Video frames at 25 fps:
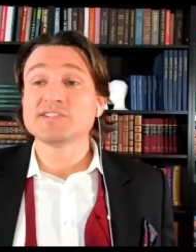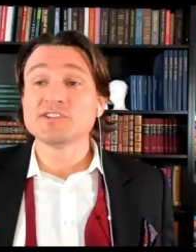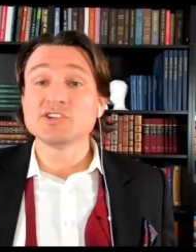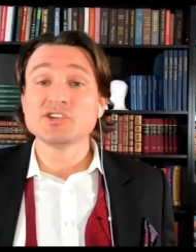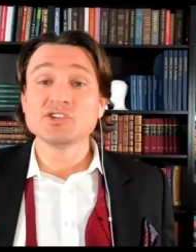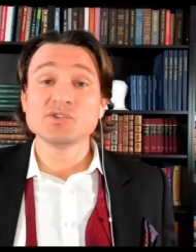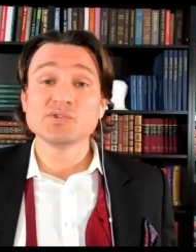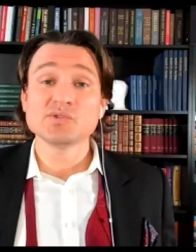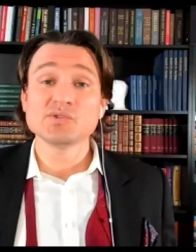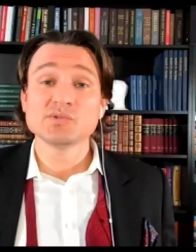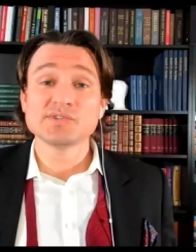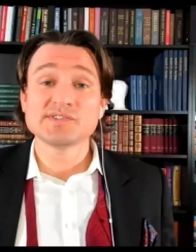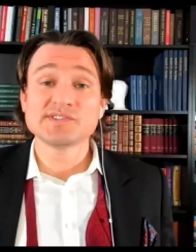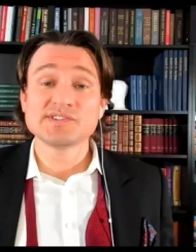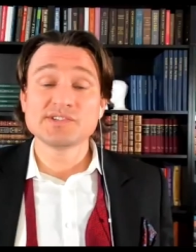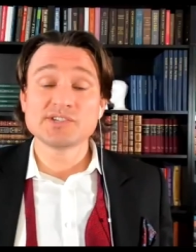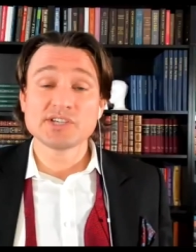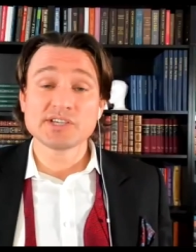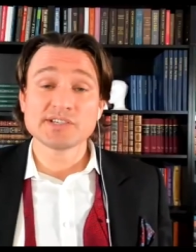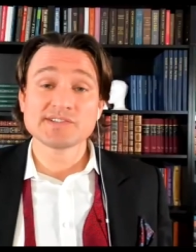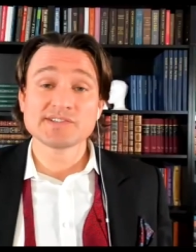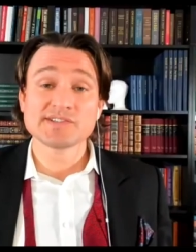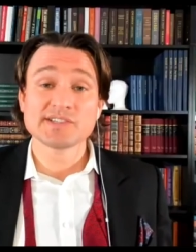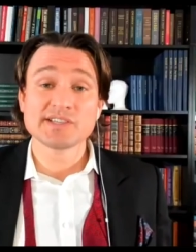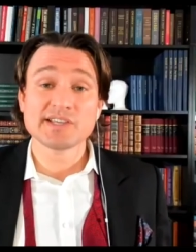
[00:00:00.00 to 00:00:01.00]
news
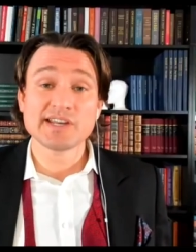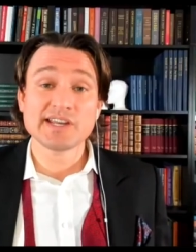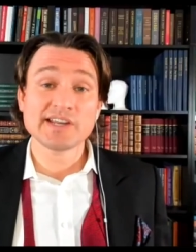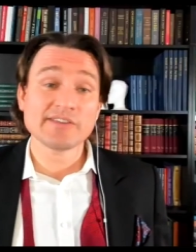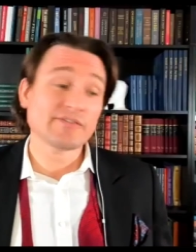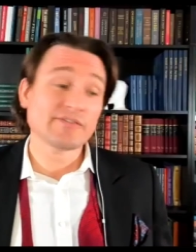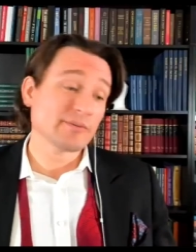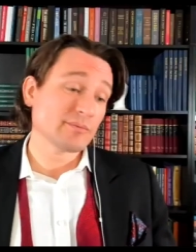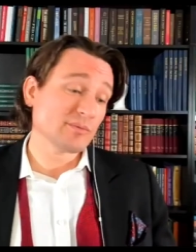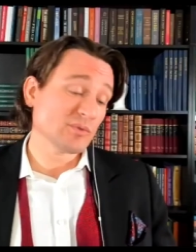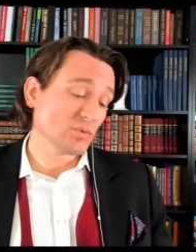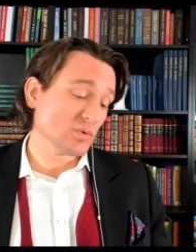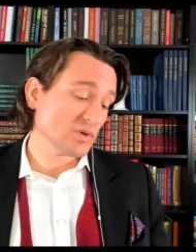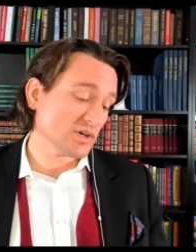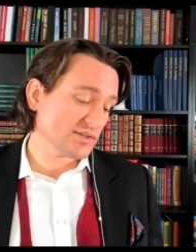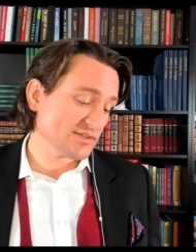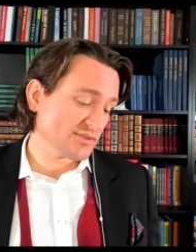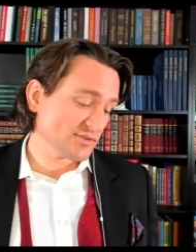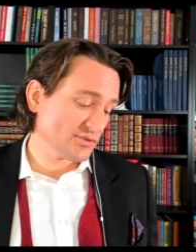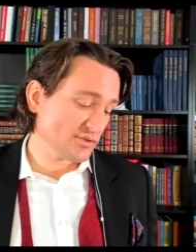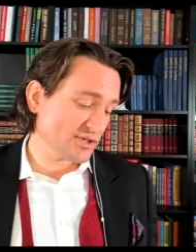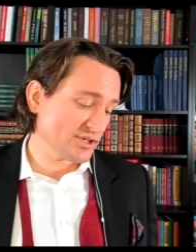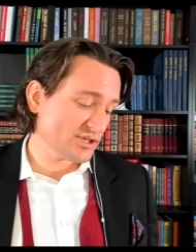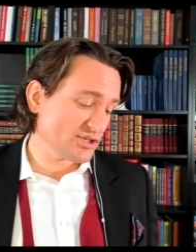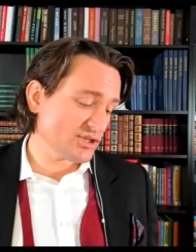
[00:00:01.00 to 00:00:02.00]
just today from the Wall
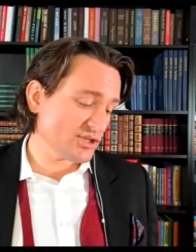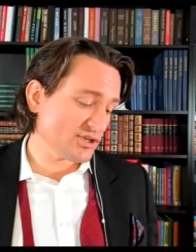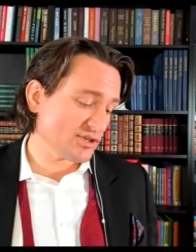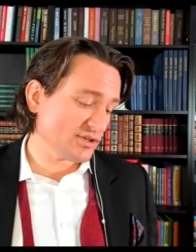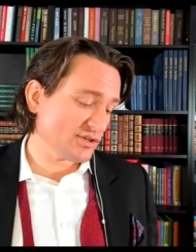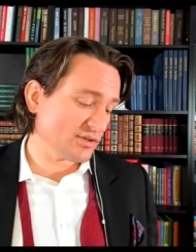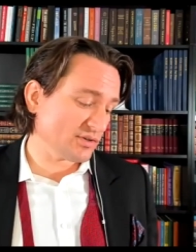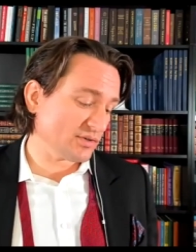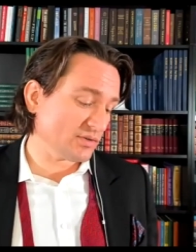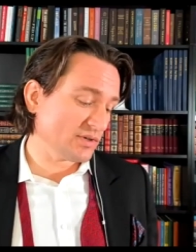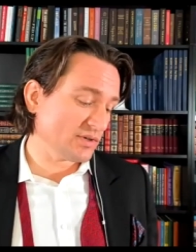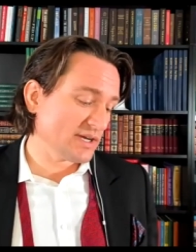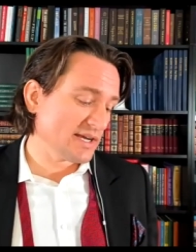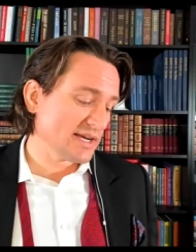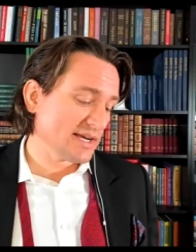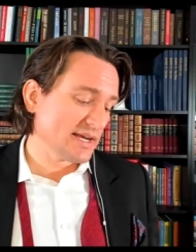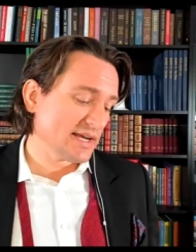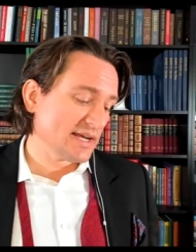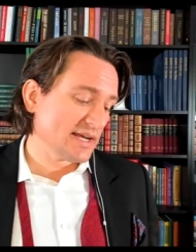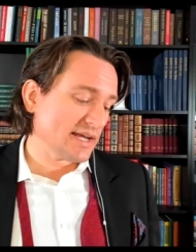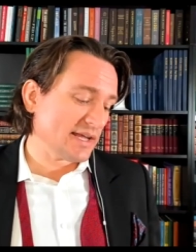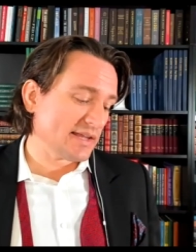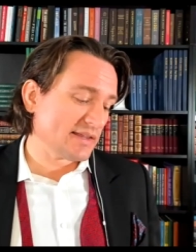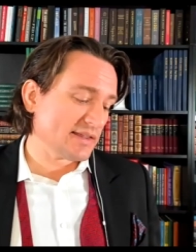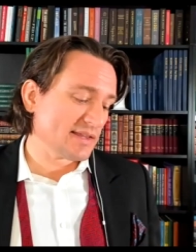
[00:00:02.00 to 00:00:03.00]
Street Journal
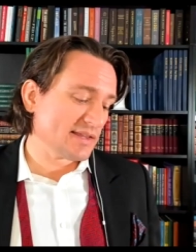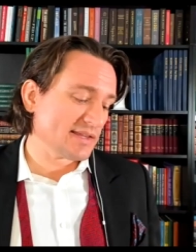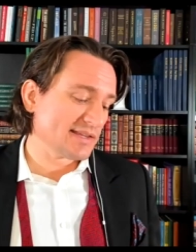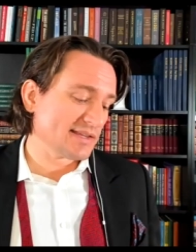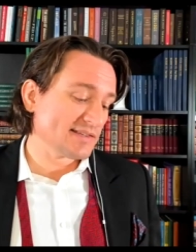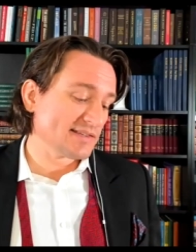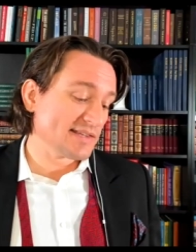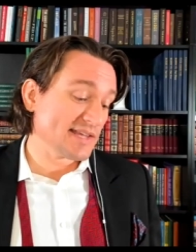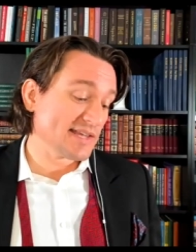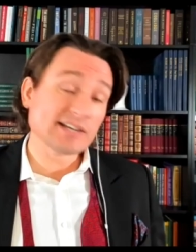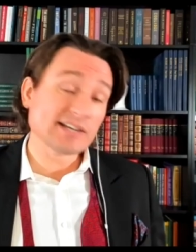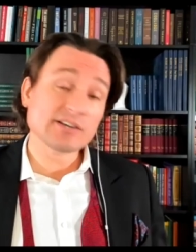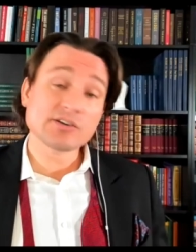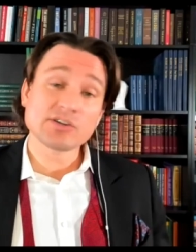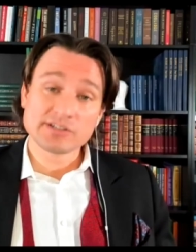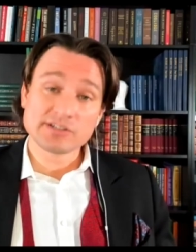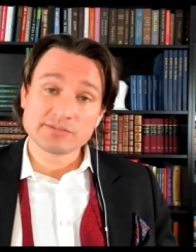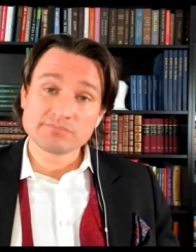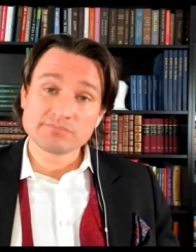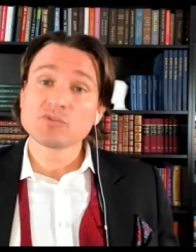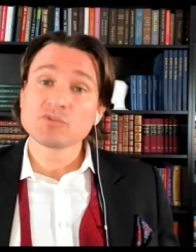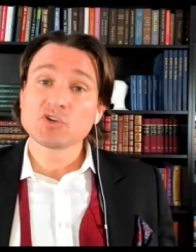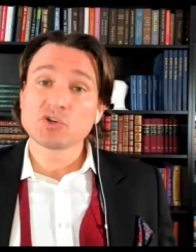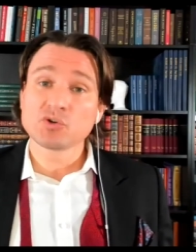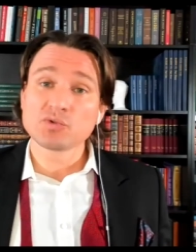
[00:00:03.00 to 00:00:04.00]
that
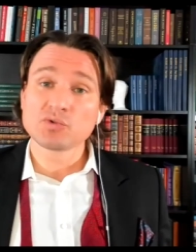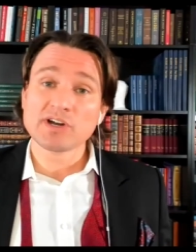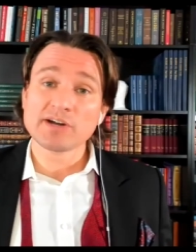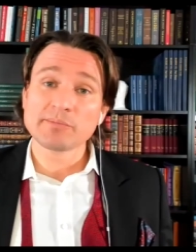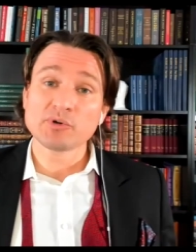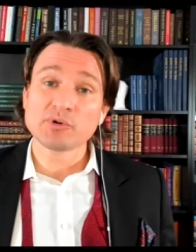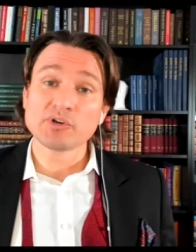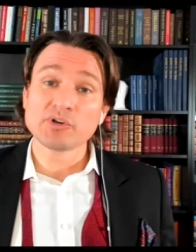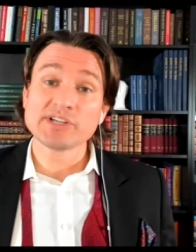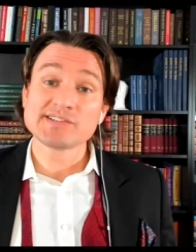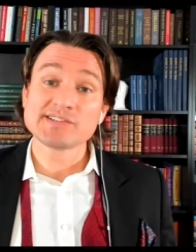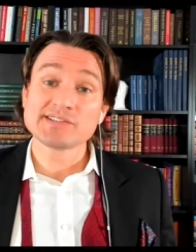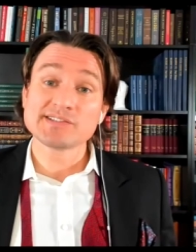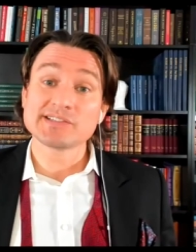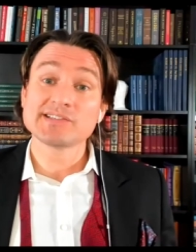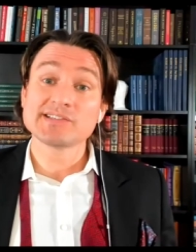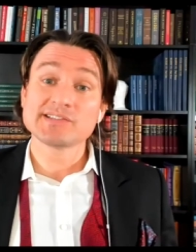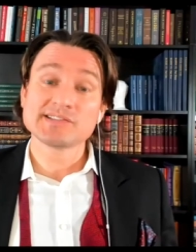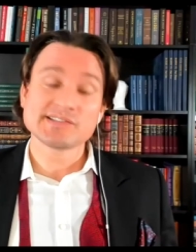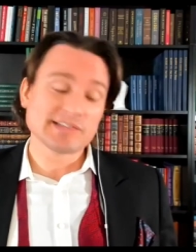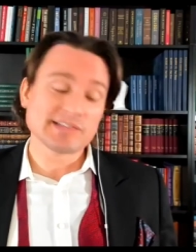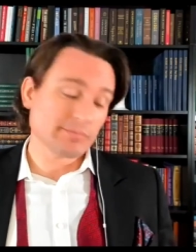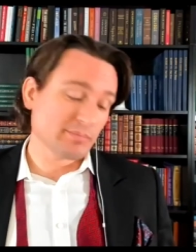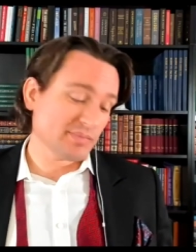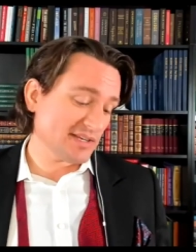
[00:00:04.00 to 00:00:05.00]
corroborates the
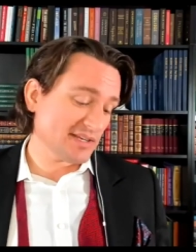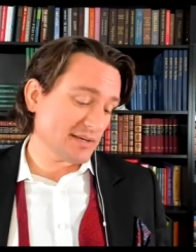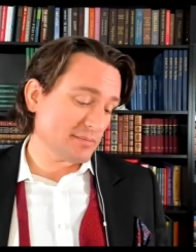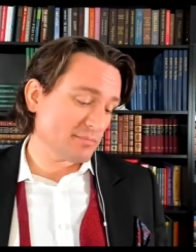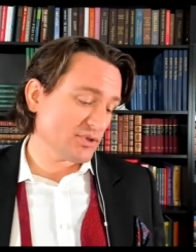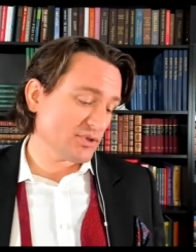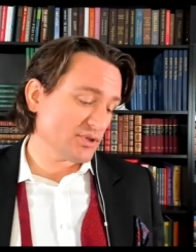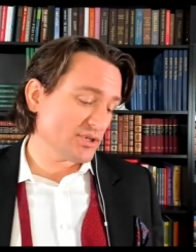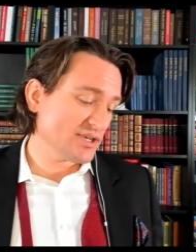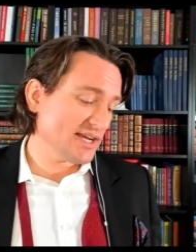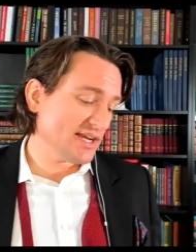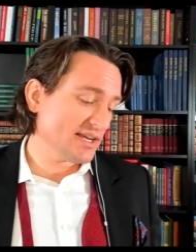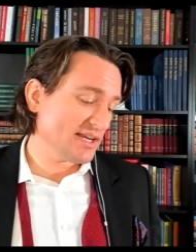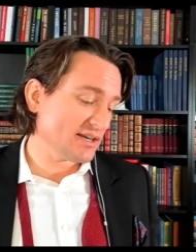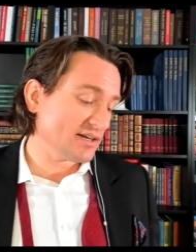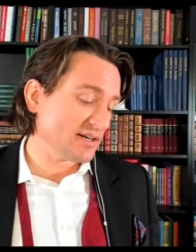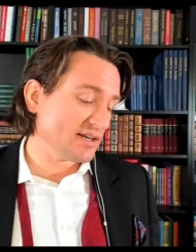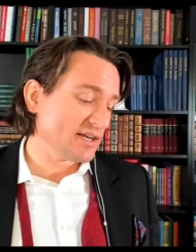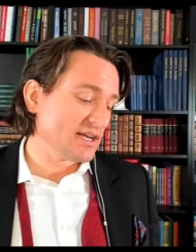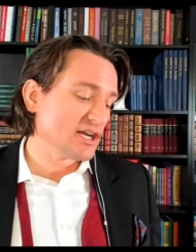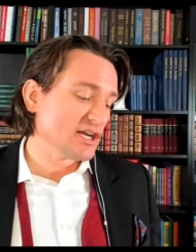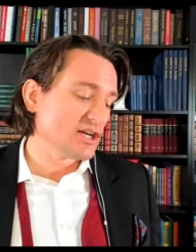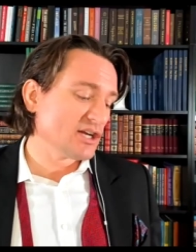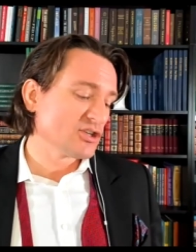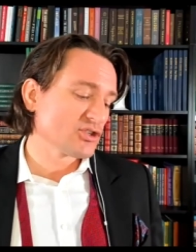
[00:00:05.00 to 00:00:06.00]
September data.
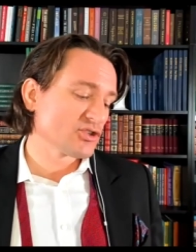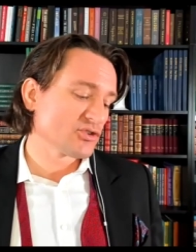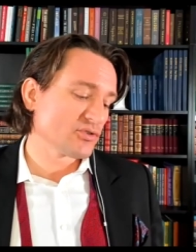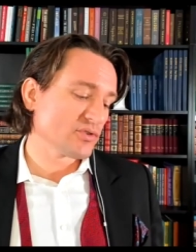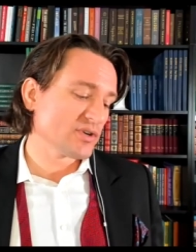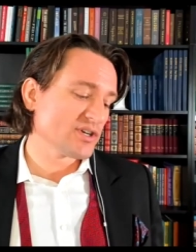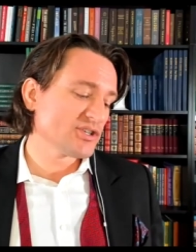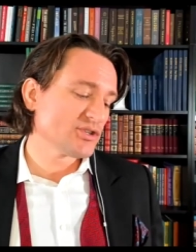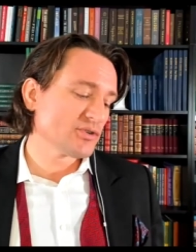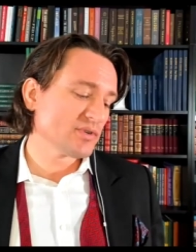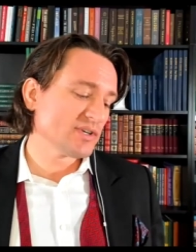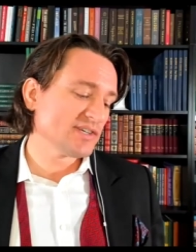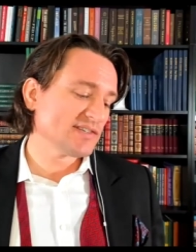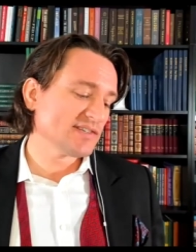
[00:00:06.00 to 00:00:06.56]
Treasury